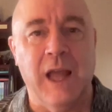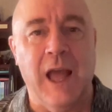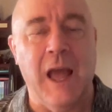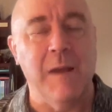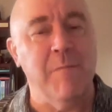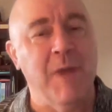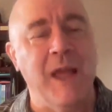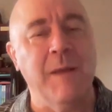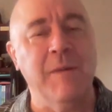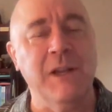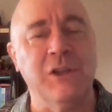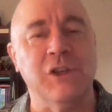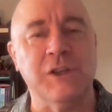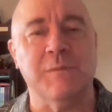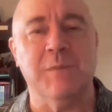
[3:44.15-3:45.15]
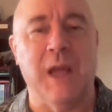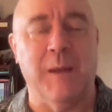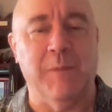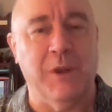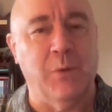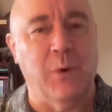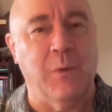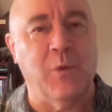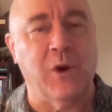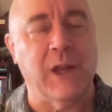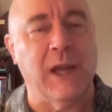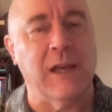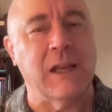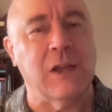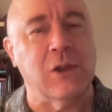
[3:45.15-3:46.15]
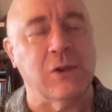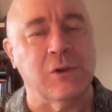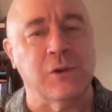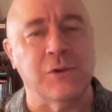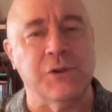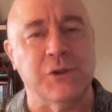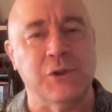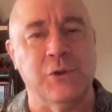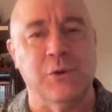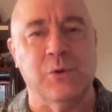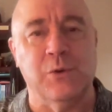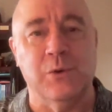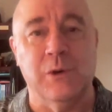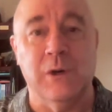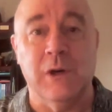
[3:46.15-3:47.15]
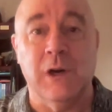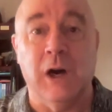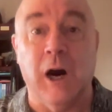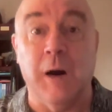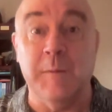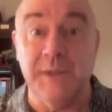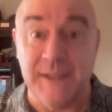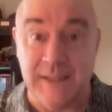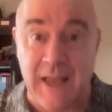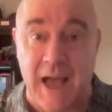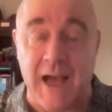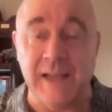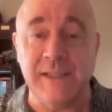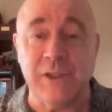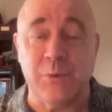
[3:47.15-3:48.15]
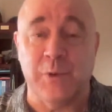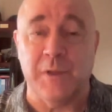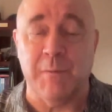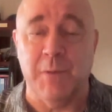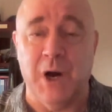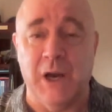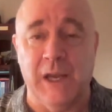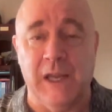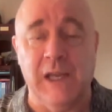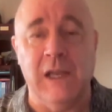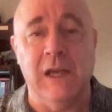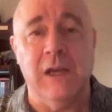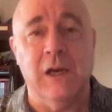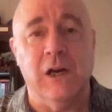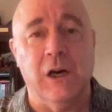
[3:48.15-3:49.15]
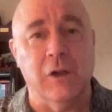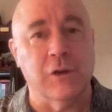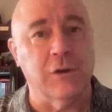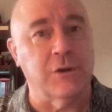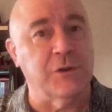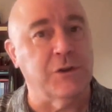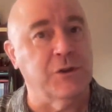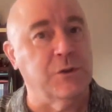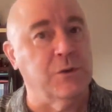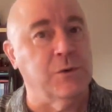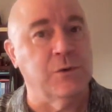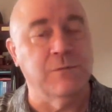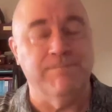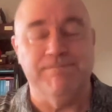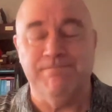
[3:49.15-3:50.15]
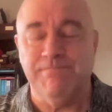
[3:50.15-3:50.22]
And maybe, just maybe, when we're getting a little too obsessed with money, a little too